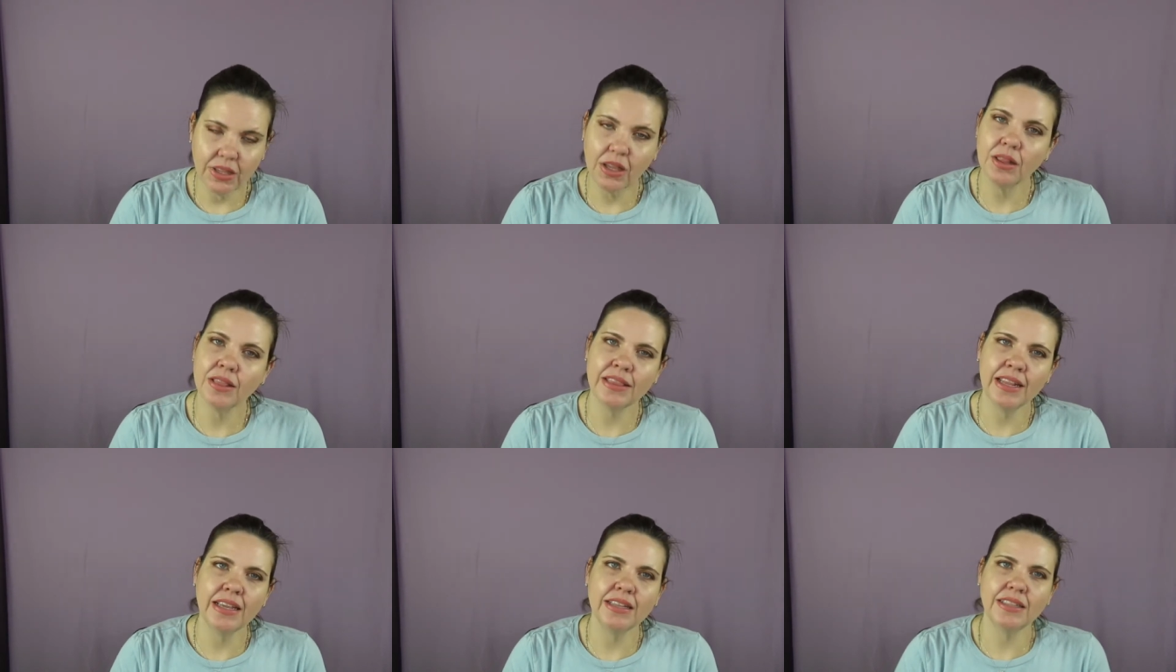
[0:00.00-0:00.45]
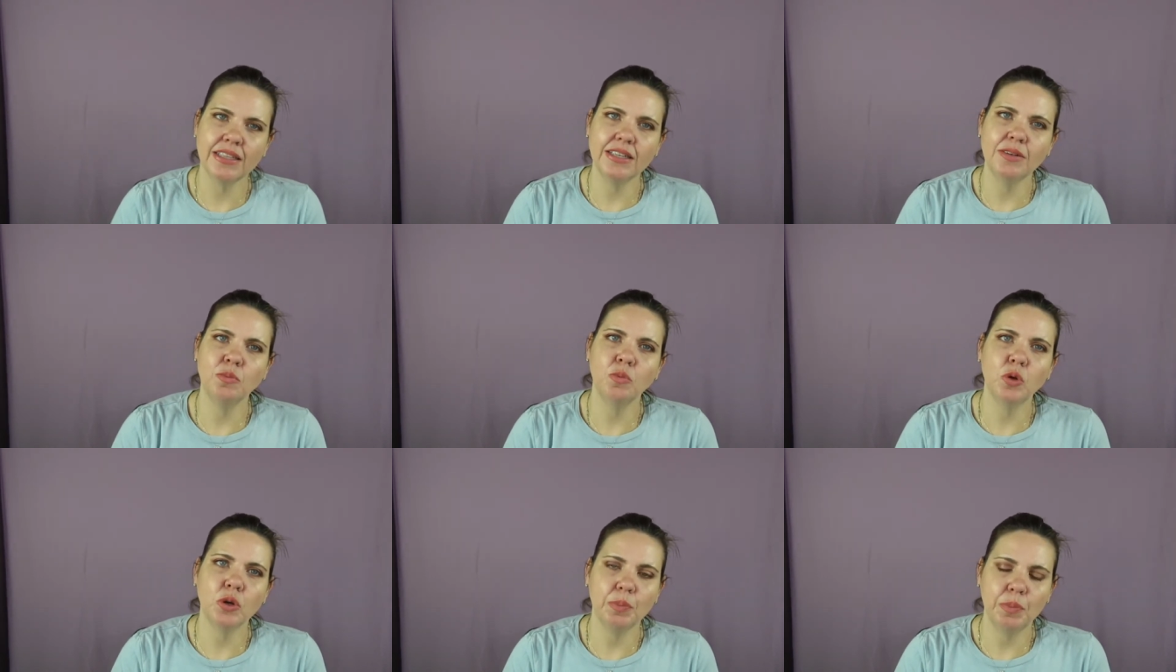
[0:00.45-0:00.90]
they
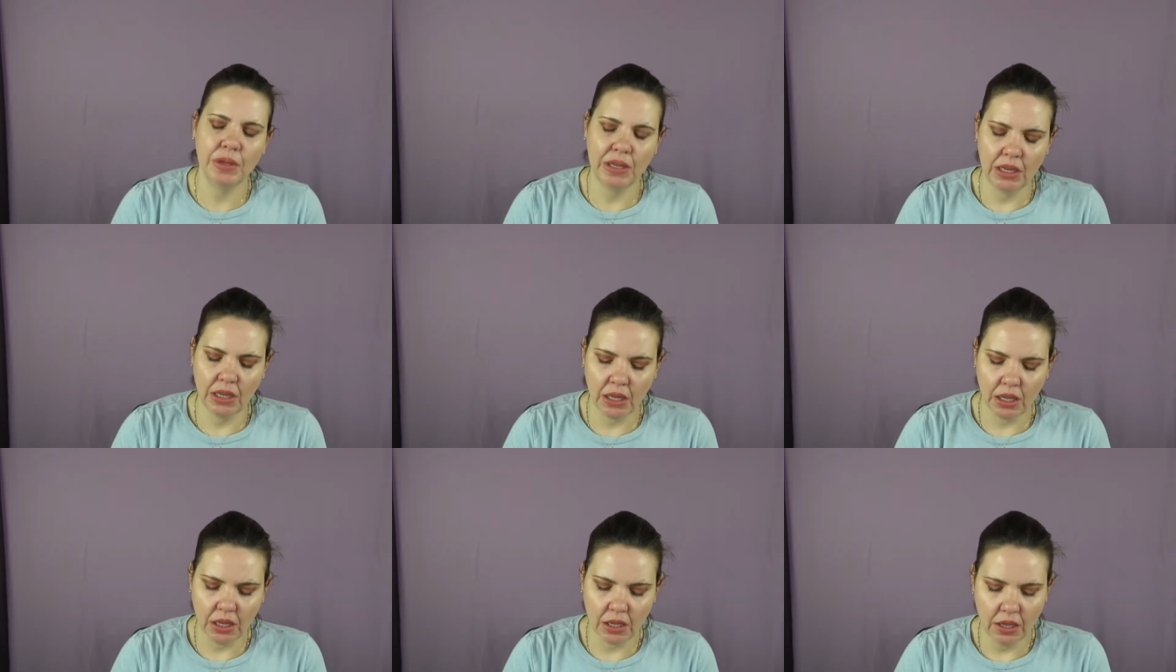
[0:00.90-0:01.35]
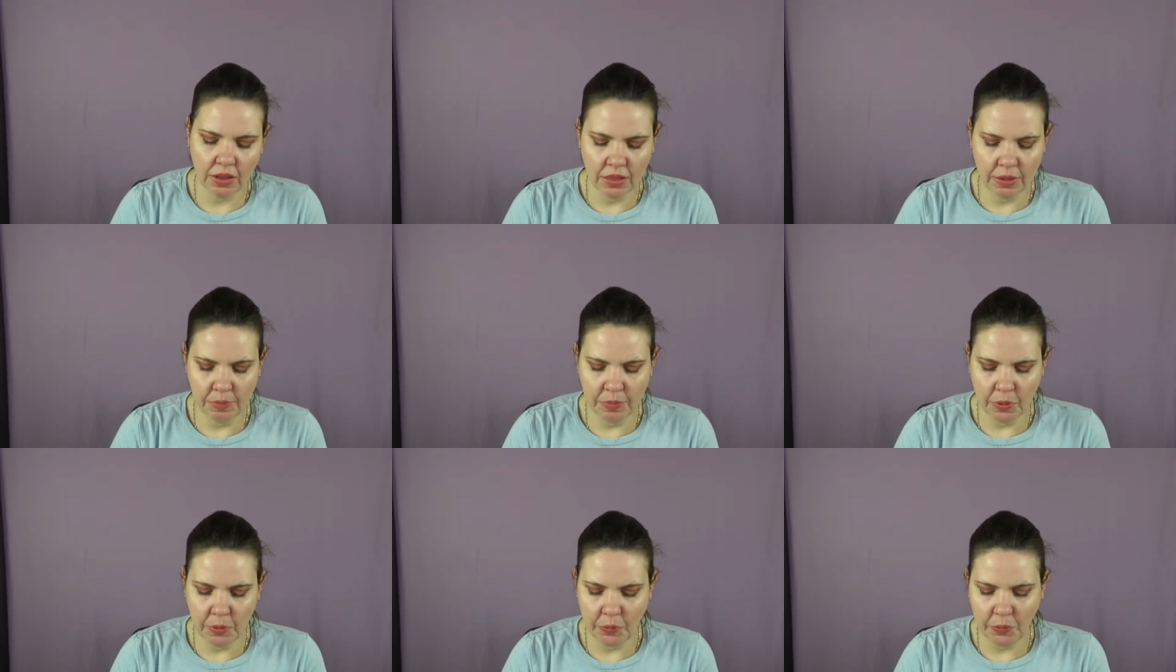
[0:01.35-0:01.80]
lean more pink
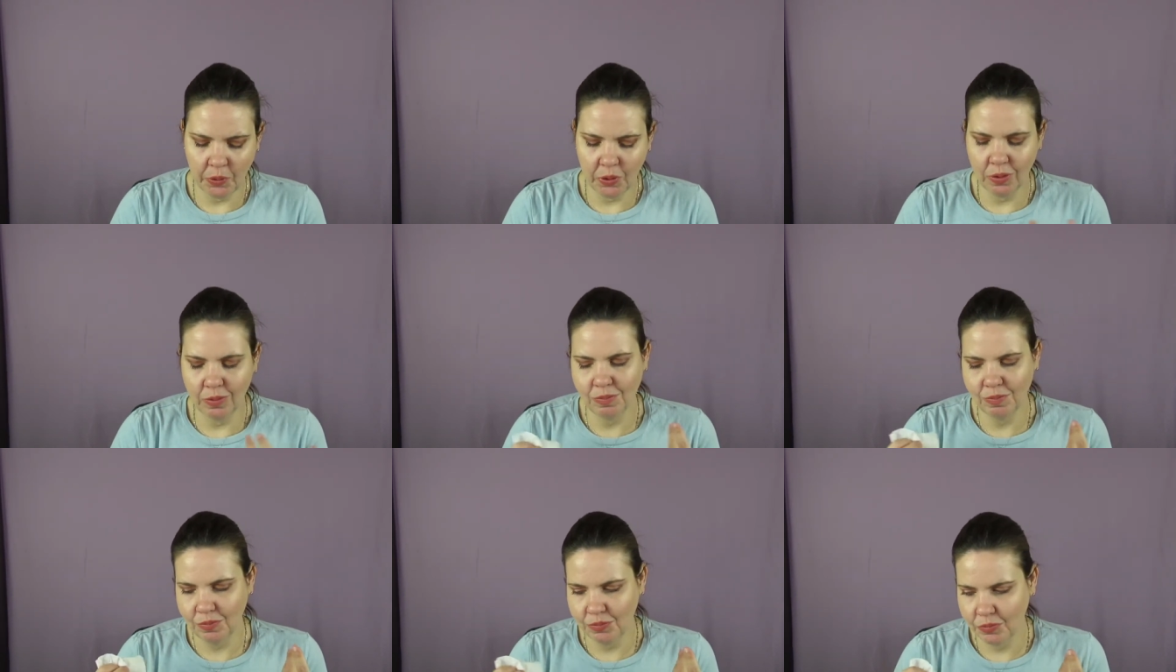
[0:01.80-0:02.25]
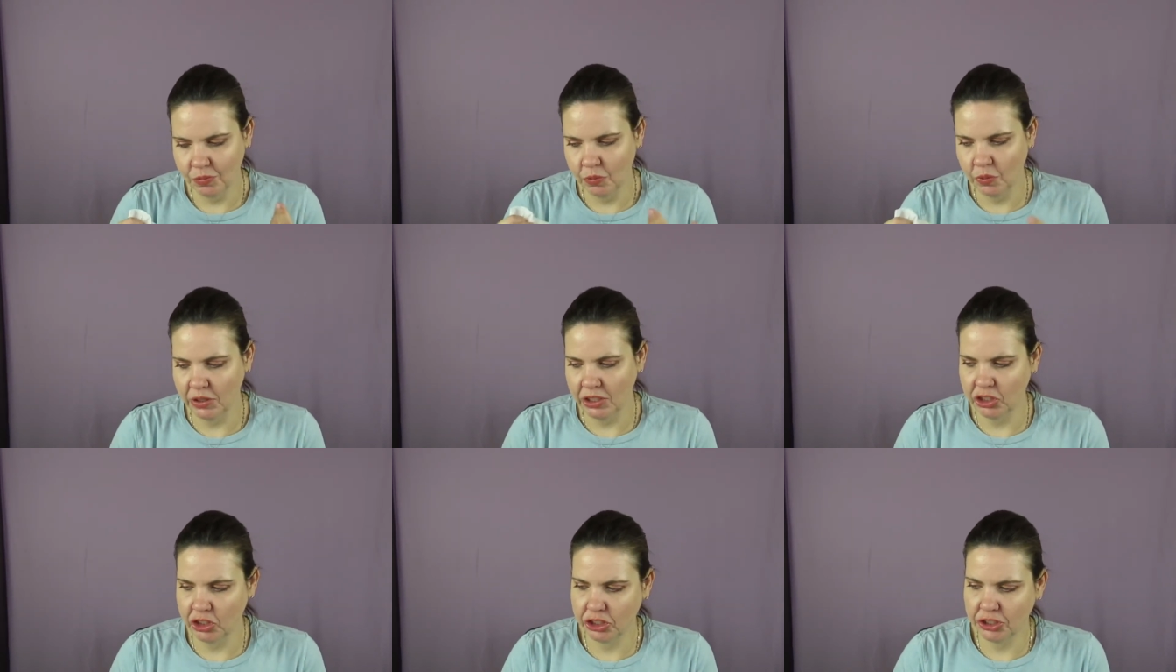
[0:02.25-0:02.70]
than purple,
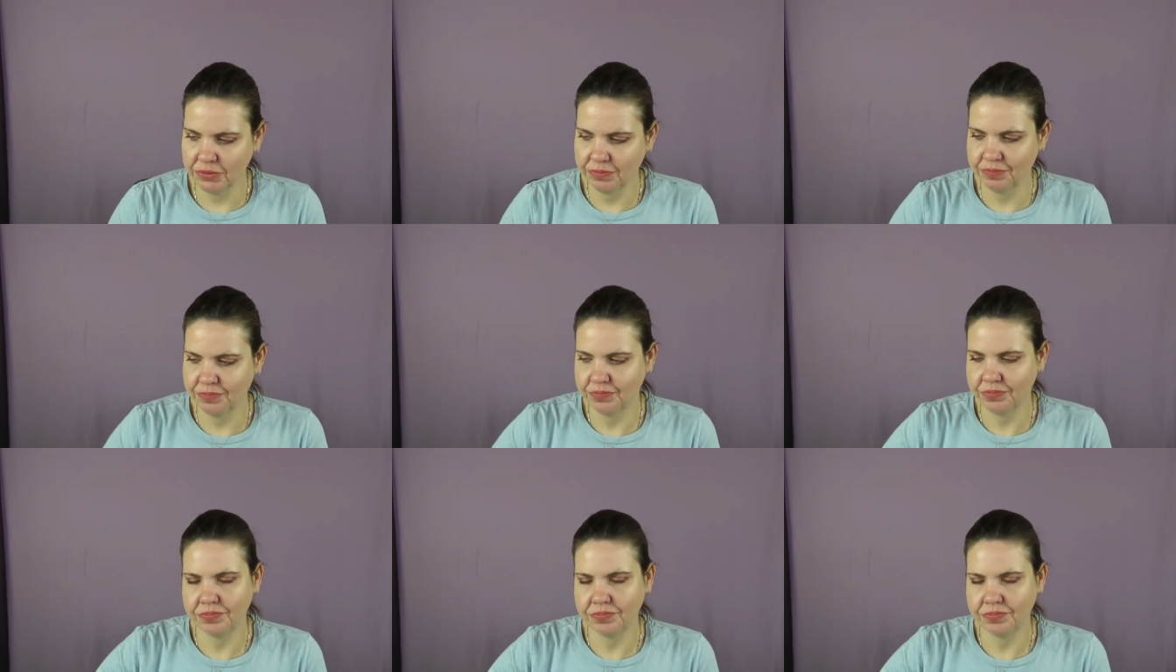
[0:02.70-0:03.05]
which,